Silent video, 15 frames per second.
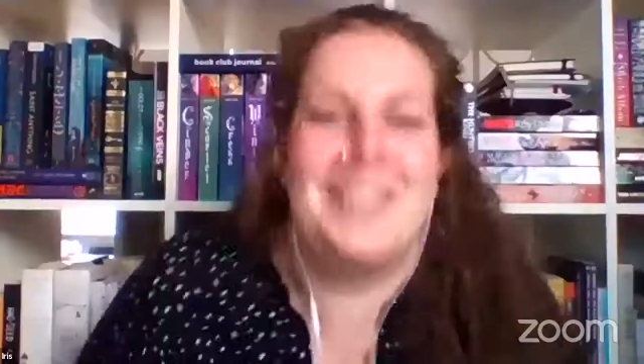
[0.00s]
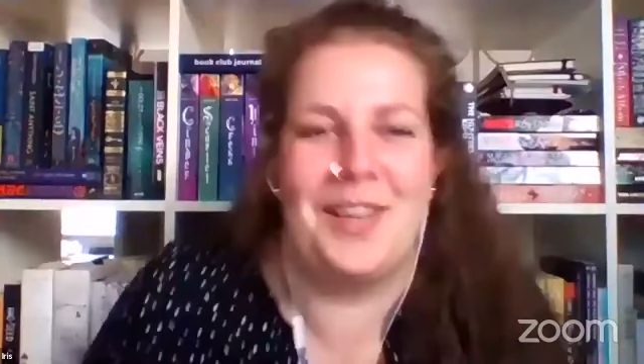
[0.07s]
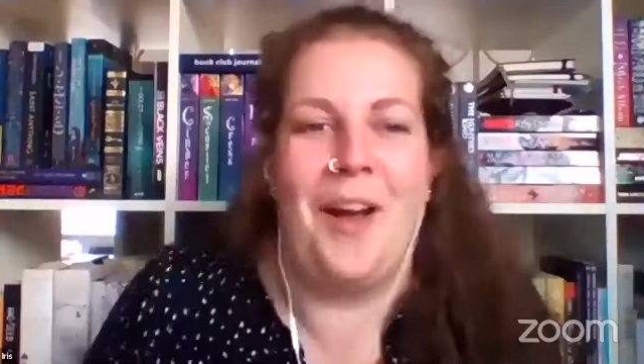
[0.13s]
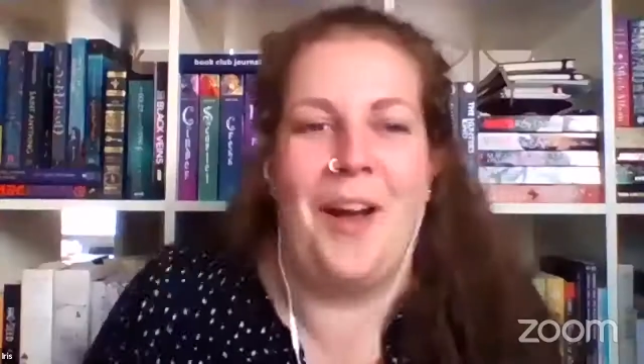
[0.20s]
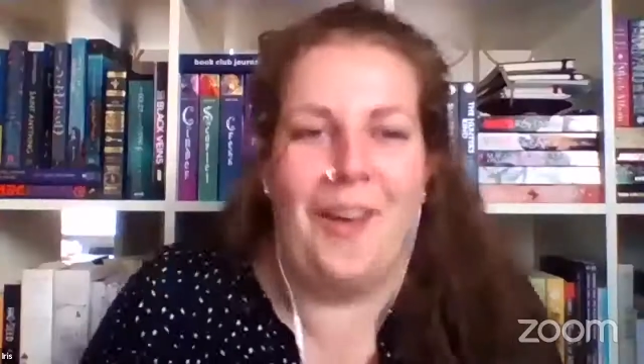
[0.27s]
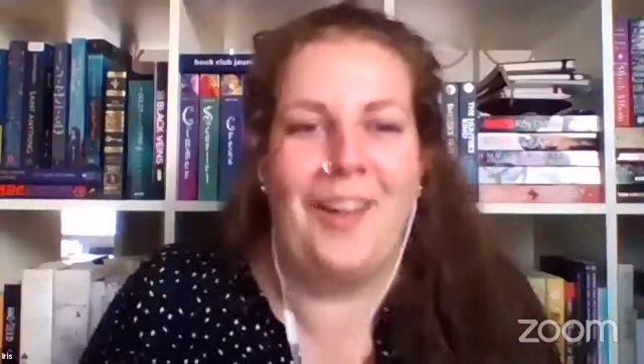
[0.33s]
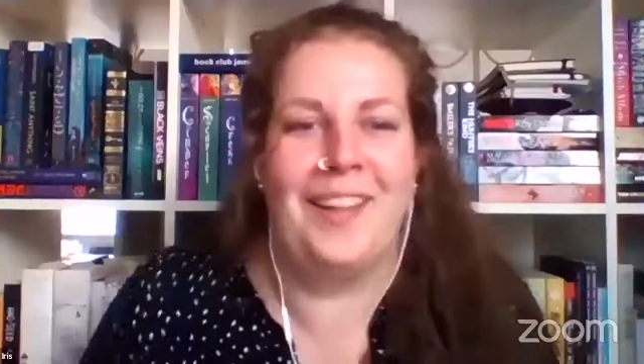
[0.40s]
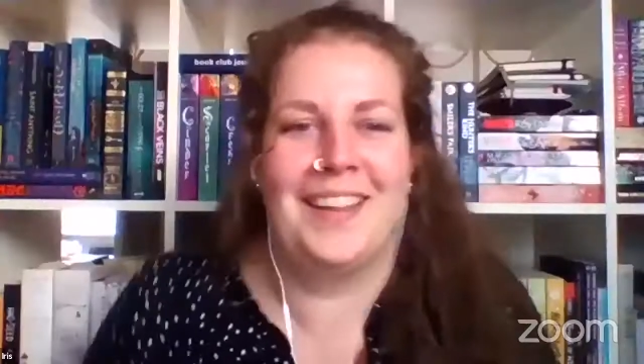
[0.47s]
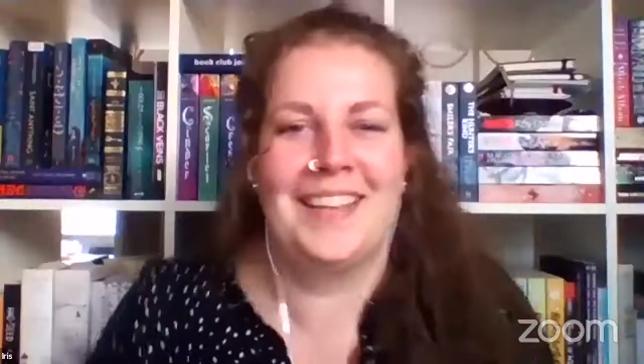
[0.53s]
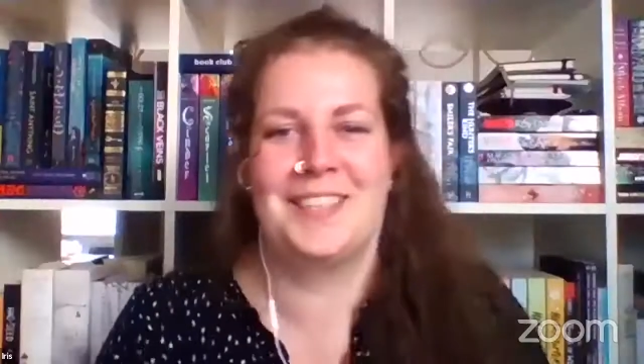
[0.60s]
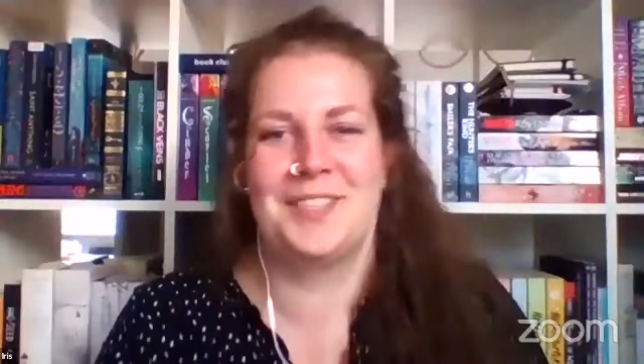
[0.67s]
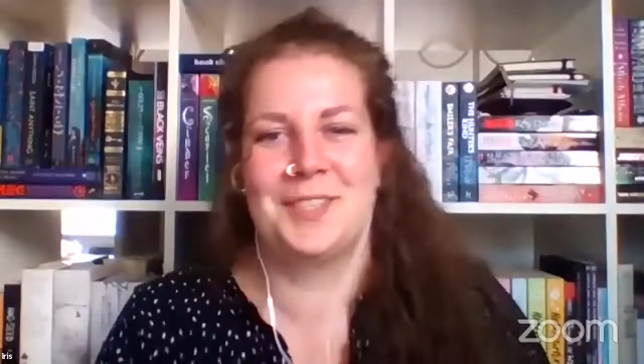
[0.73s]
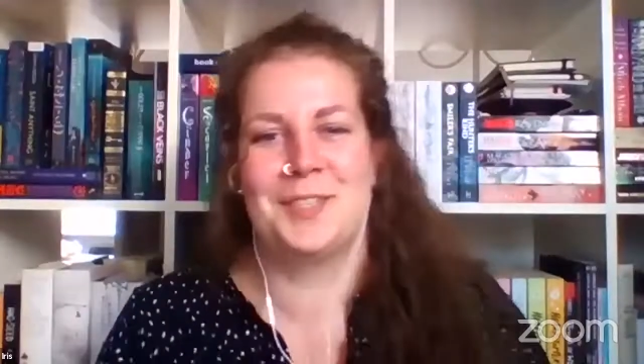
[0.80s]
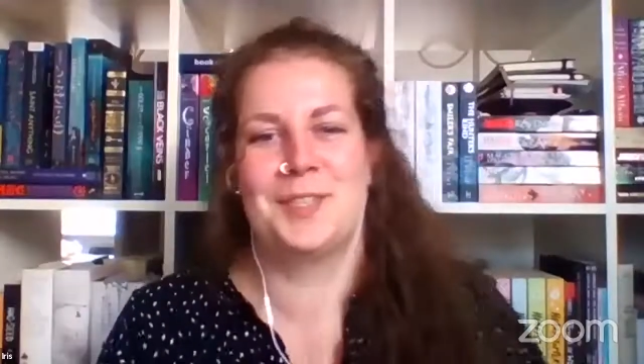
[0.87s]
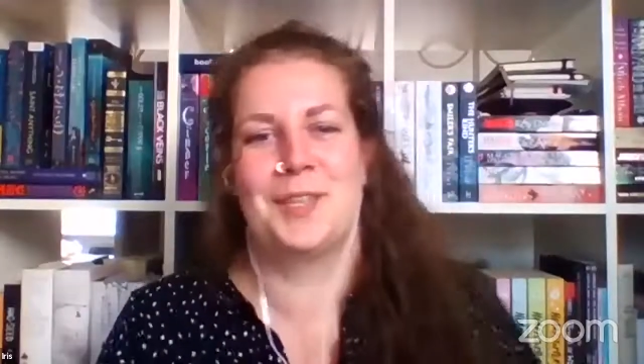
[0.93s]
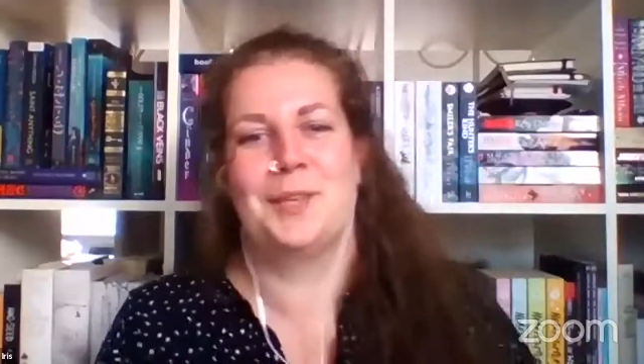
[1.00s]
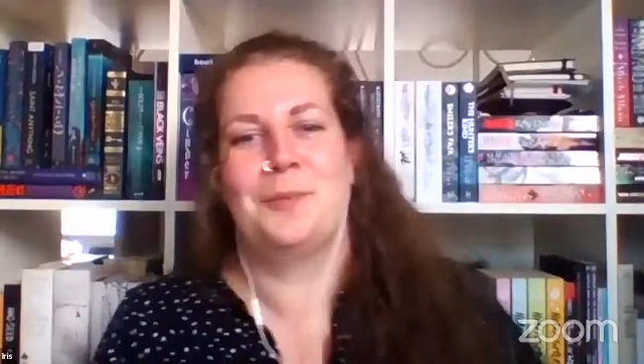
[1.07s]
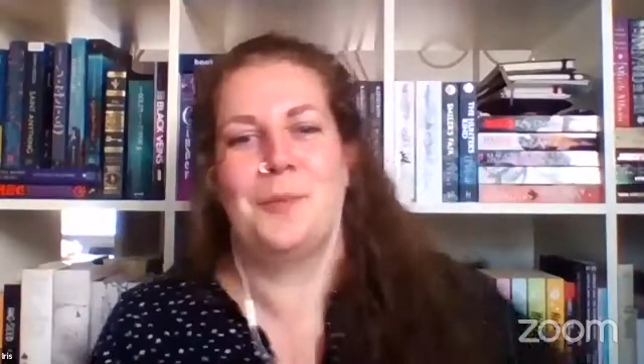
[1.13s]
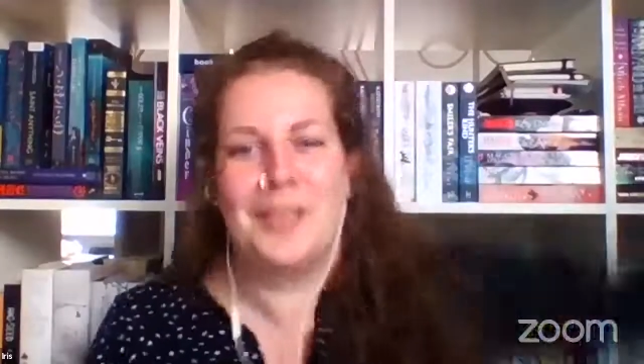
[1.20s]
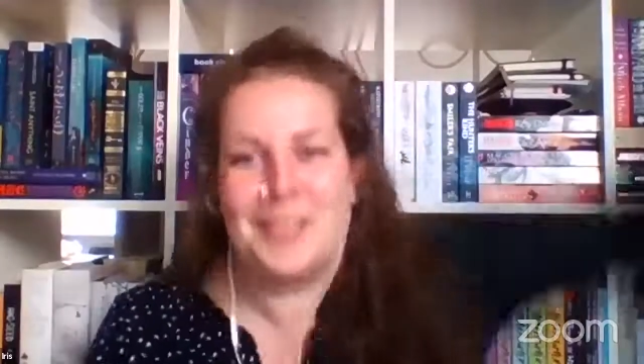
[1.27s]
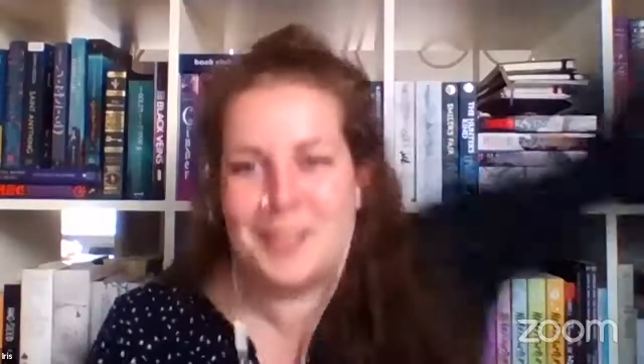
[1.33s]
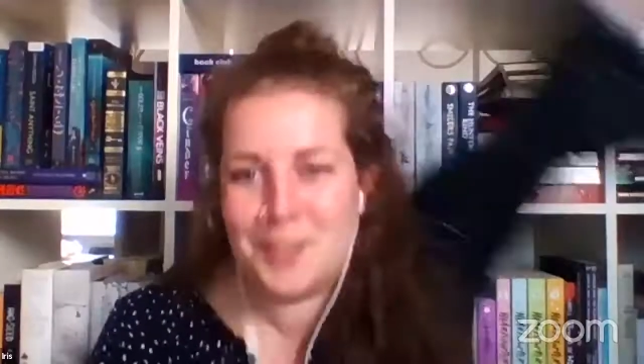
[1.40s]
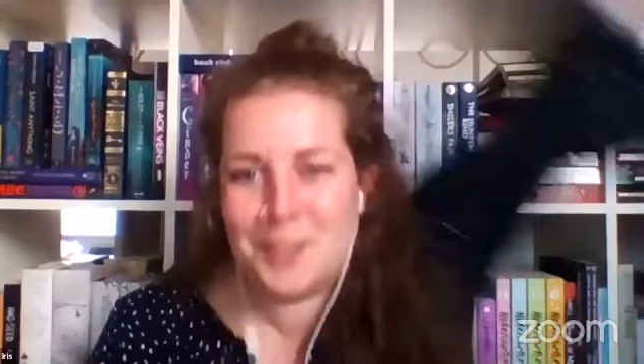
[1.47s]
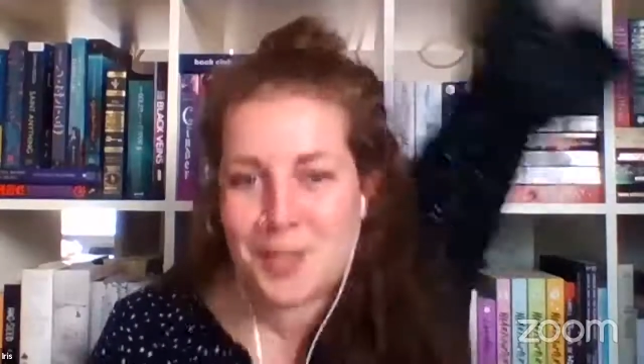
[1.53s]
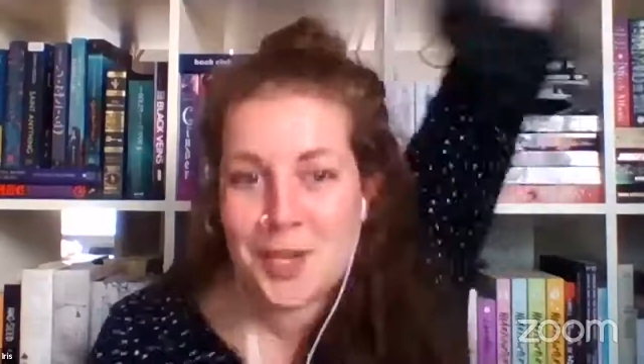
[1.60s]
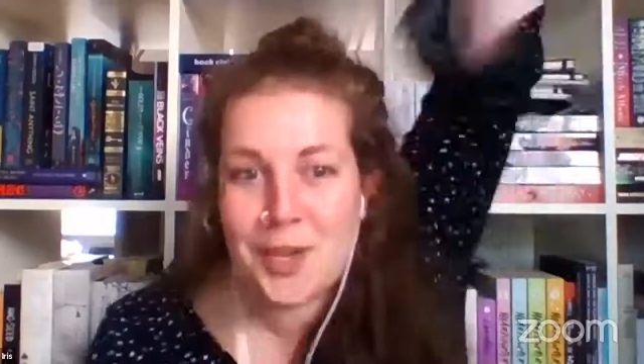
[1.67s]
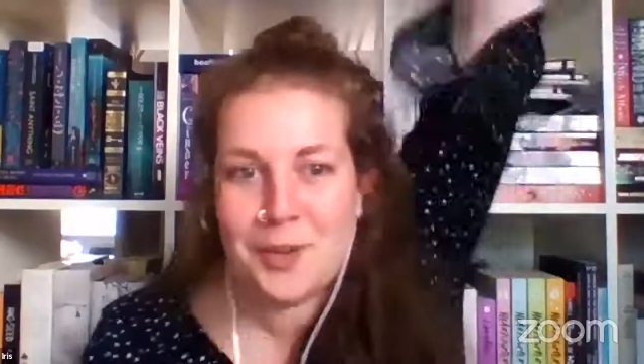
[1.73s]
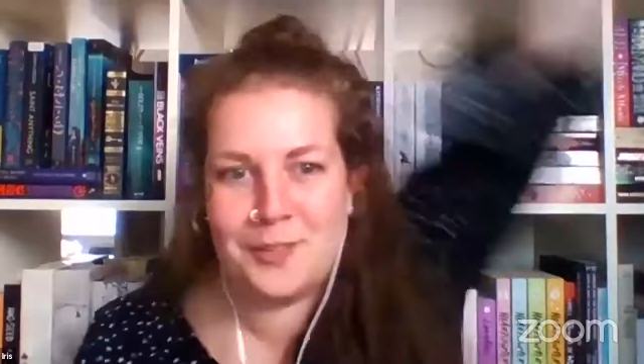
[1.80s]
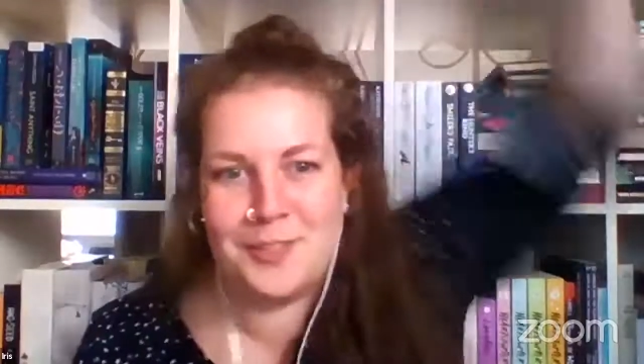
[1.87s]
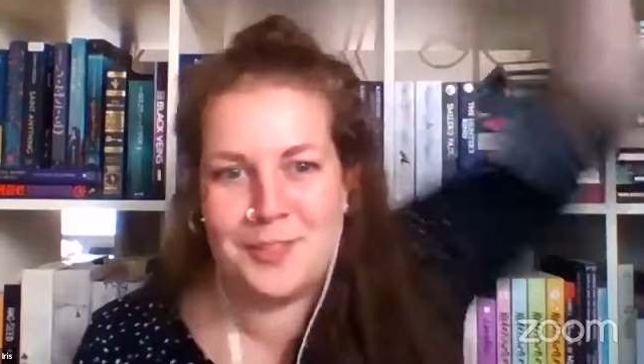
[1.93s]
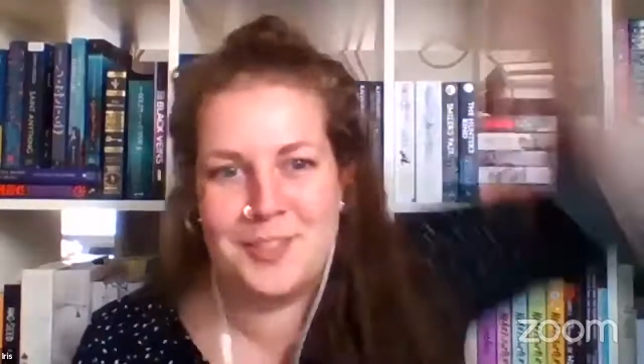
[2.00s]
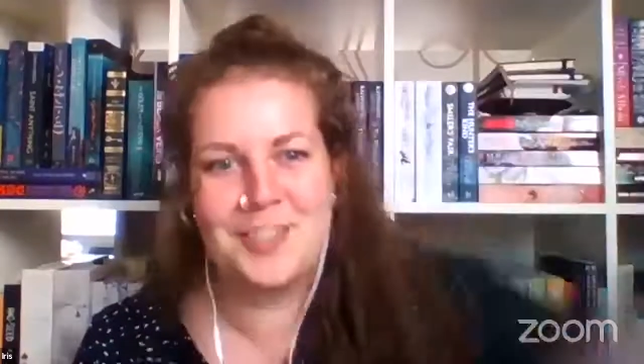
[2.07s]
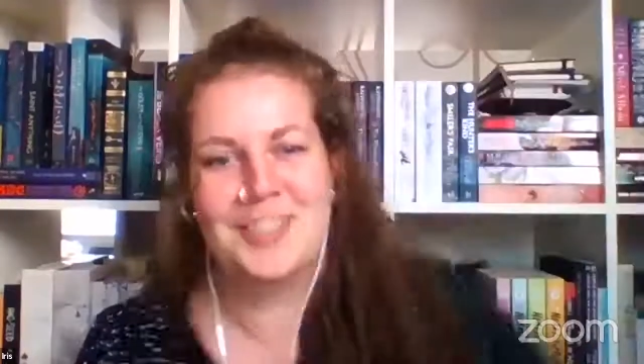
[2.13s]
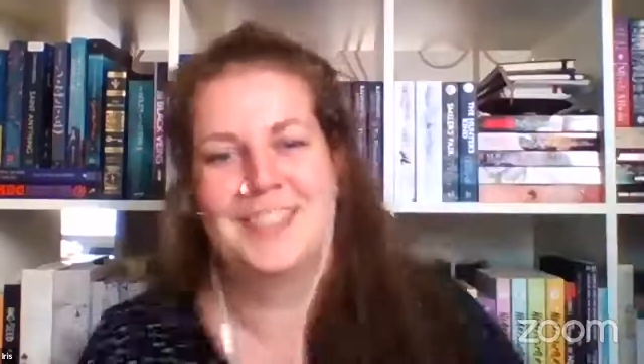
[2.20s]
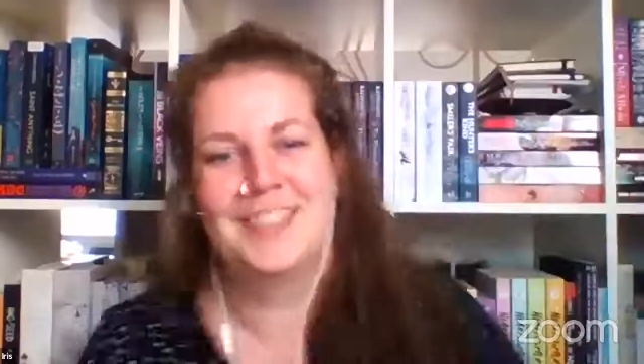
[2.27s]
tall. It's just that one is huge.